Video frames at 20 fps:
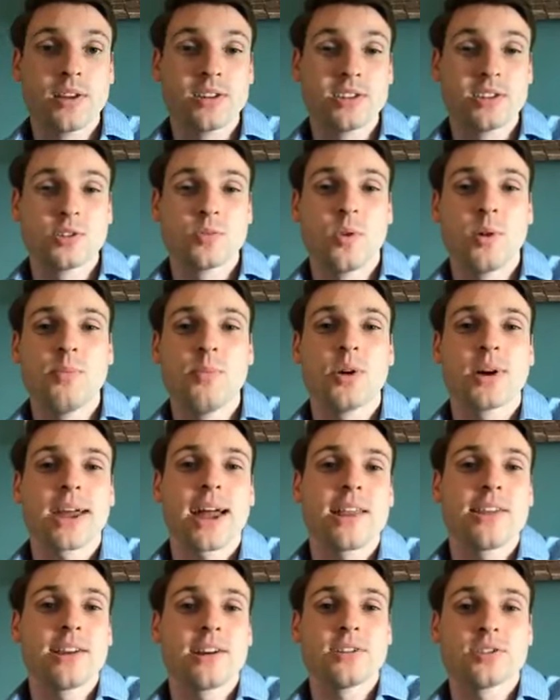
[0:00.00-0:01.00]
There's this one
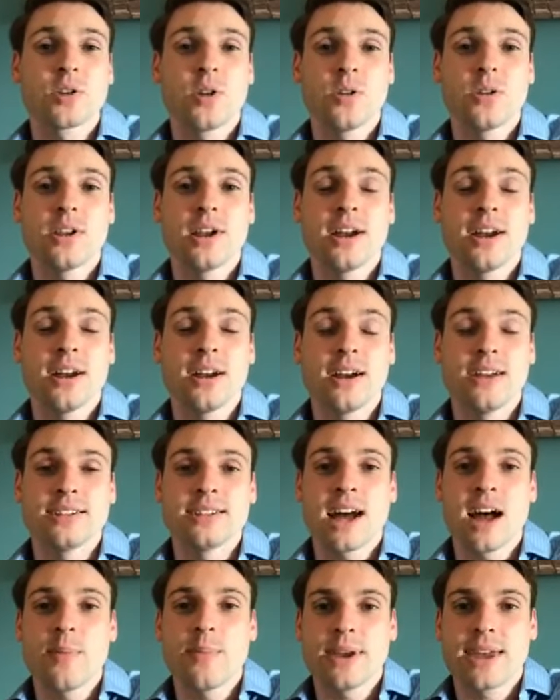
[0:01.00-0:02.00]
book out there, it's called
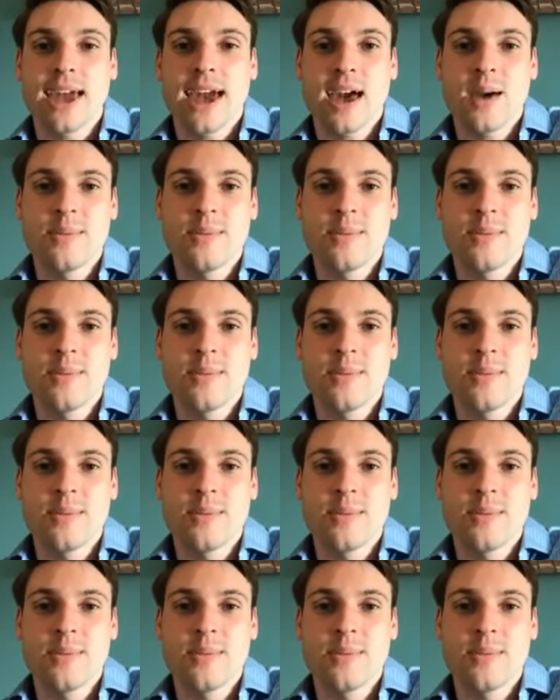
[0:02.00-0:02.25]
Atomic